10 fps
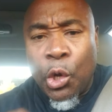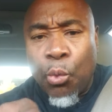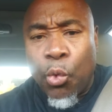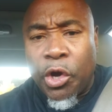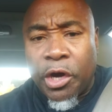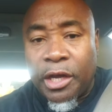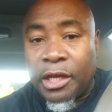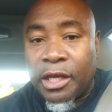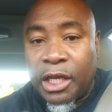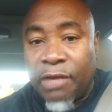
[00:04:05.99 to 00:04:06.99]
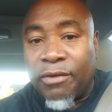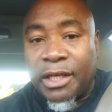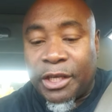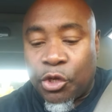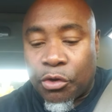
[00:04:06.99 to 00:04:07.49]
where even
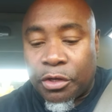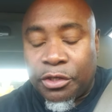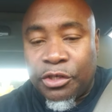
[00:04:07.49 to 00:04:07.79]
in your,